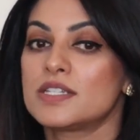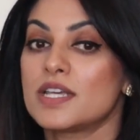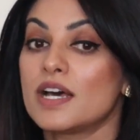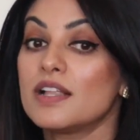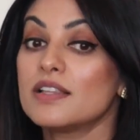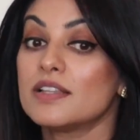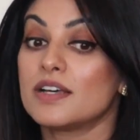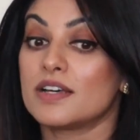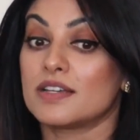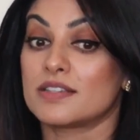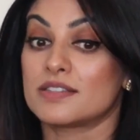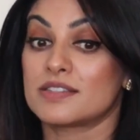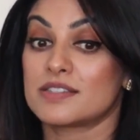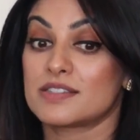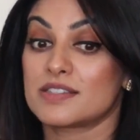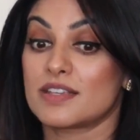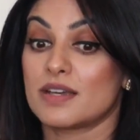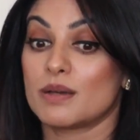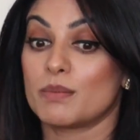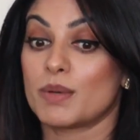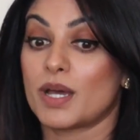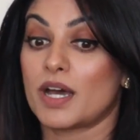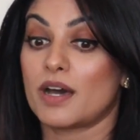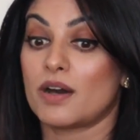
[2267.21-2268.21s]
Tell us
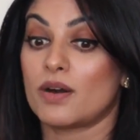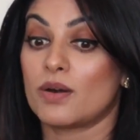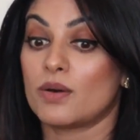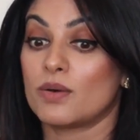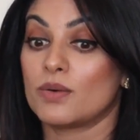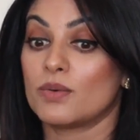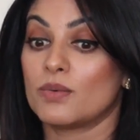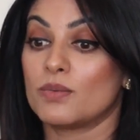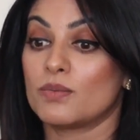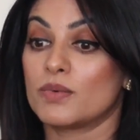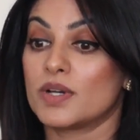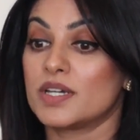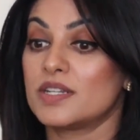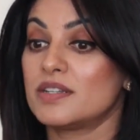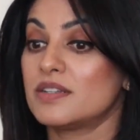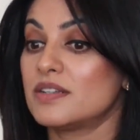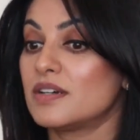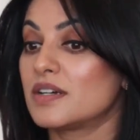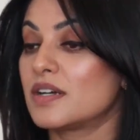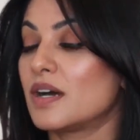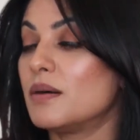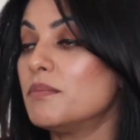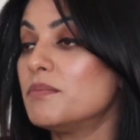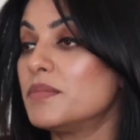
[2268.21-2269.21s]
about
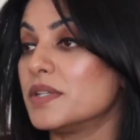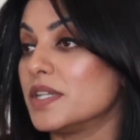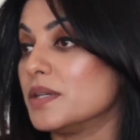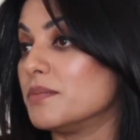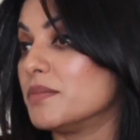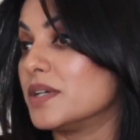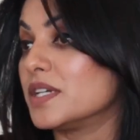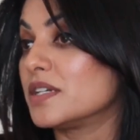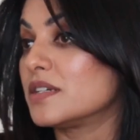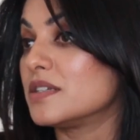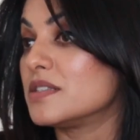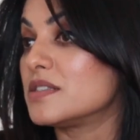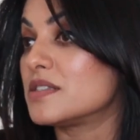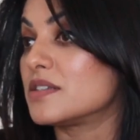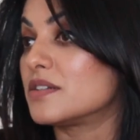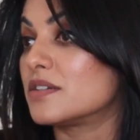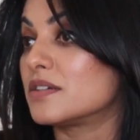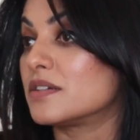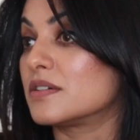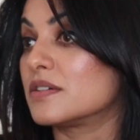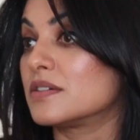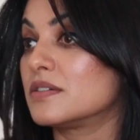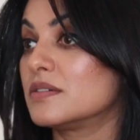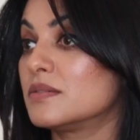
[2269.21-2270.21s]
when a company might
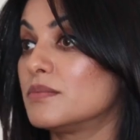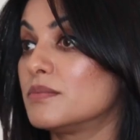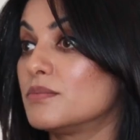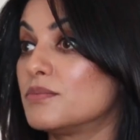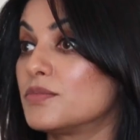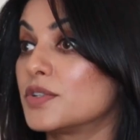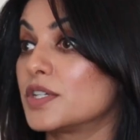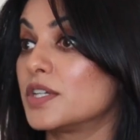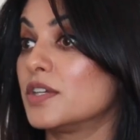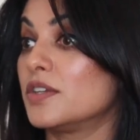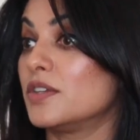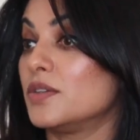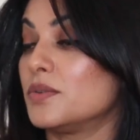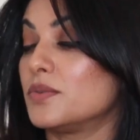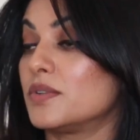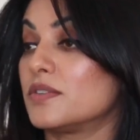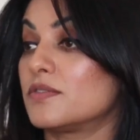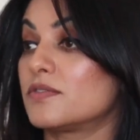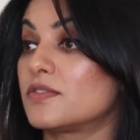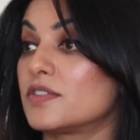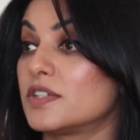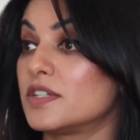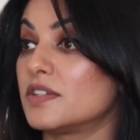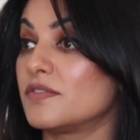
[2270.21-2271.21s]
consider bringing you
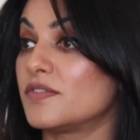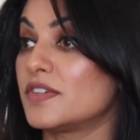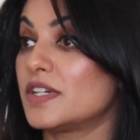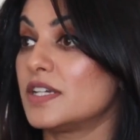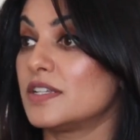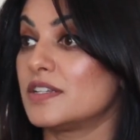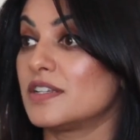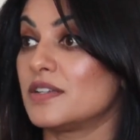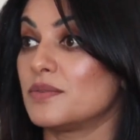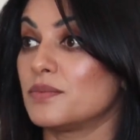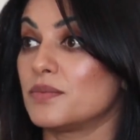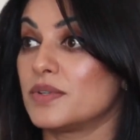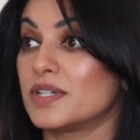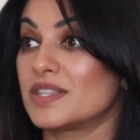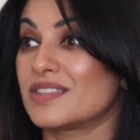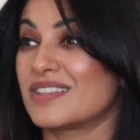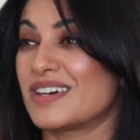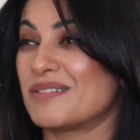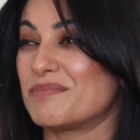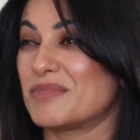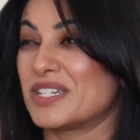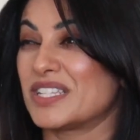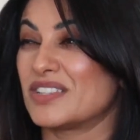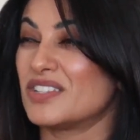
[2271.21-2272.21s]
in for an event and what
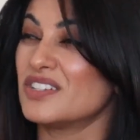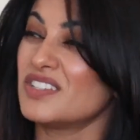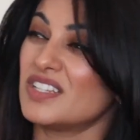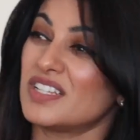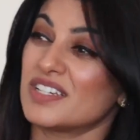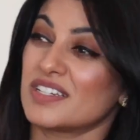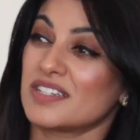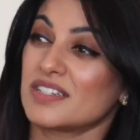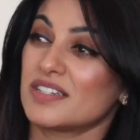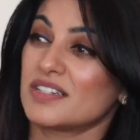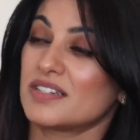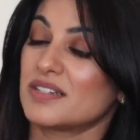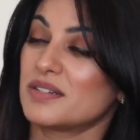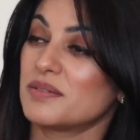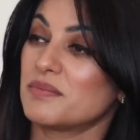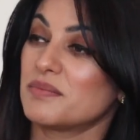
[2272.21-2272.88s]
that might look like.